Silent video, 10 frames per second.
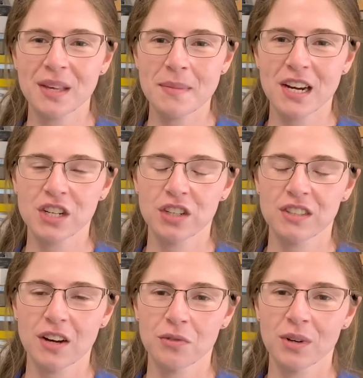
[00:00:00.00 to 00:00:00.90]
Fleet Manager
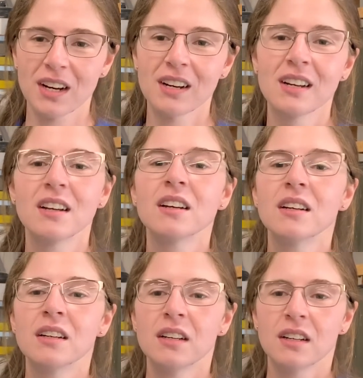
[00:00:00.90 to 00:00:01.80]
software.
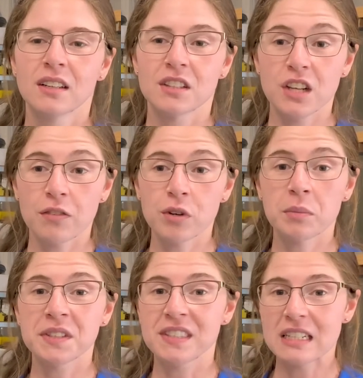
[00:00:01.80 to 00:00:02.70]
The
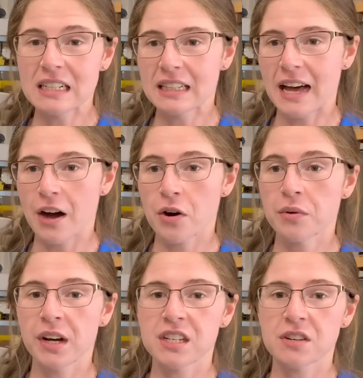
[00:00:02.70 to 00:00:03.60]
software will still
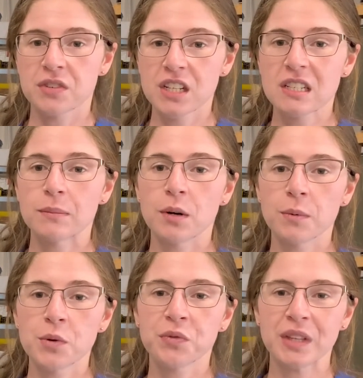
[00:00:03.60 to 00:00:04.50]
allow a diverse
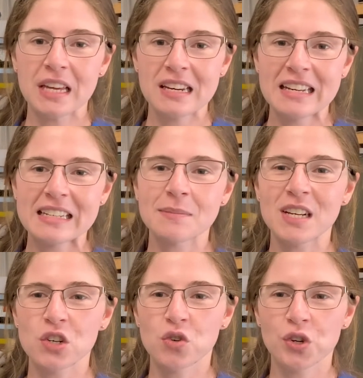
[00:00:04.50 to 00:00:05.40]
mobile fleet to
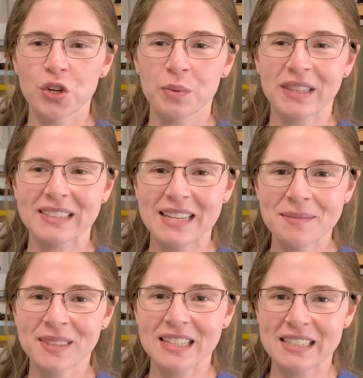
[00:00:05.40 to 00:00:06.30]
be controlled with the
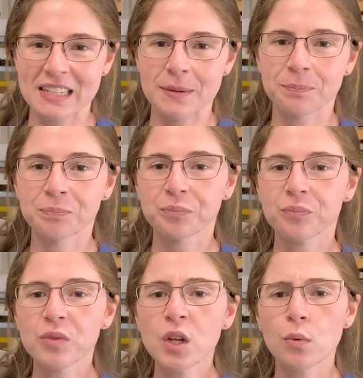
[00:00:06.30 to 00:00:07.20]
same system
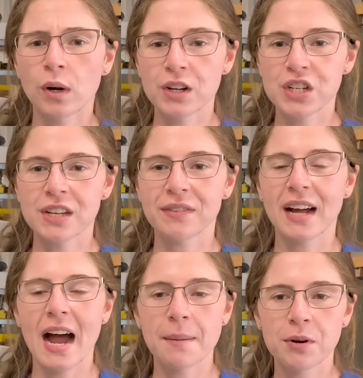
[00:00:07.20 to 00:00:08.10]
while achieving
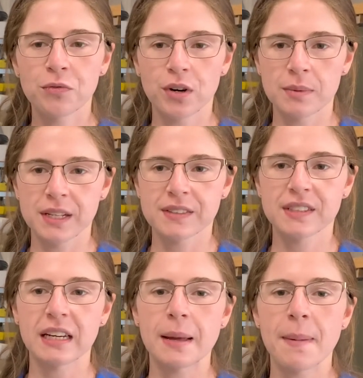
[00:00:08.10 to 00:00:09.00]
high performance
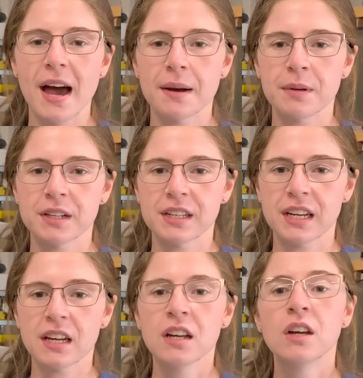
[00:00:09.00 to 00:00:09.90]
and
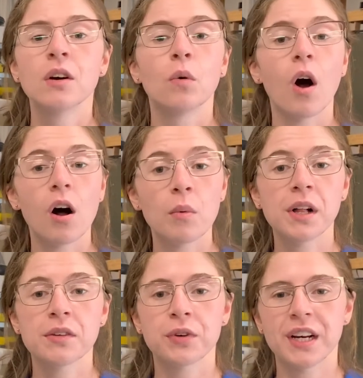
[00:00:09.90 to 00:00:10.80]
compatibility, all
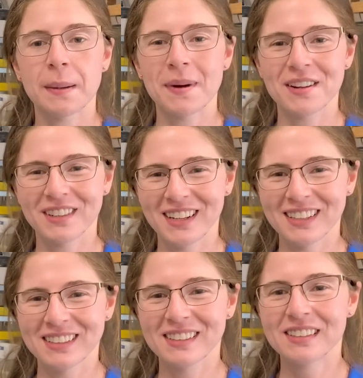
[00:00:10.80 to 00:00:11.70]
while avoiding
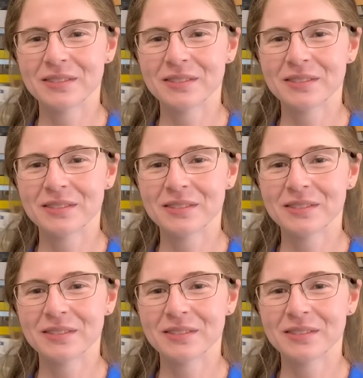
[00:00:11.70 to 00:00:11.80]
bottlenecks.